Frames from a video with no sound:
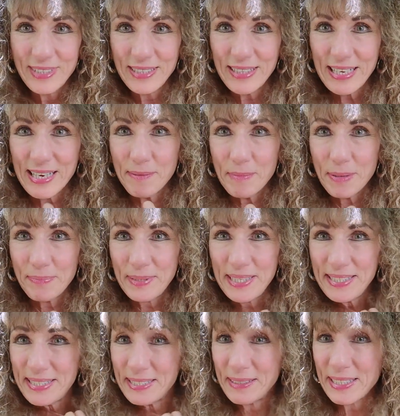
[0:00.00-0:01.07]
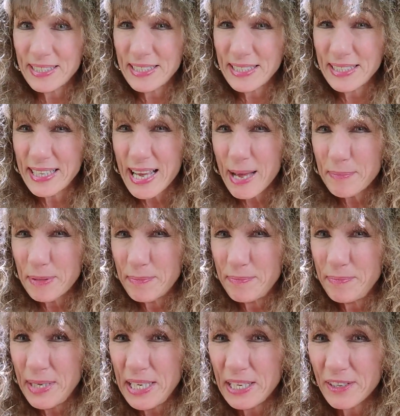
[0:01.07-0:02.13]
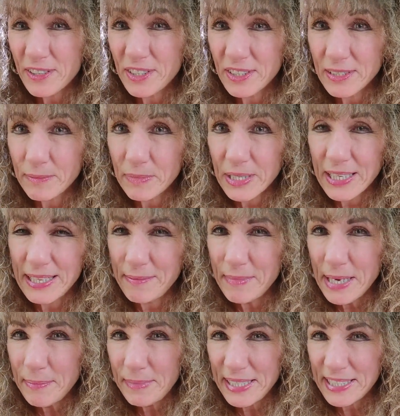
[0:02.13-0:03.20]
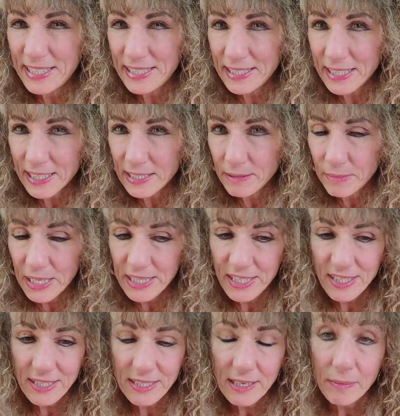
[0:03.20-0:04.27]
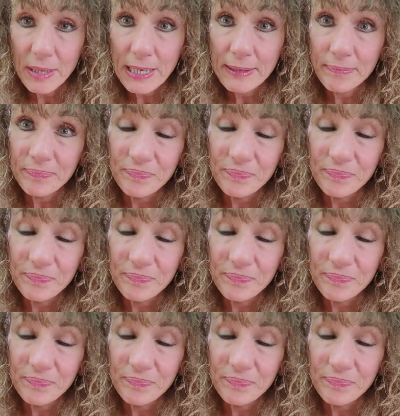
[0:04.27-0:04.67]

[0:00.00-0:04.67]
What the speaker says: like I'm a slab of meat or something. It made me sick to my stomach.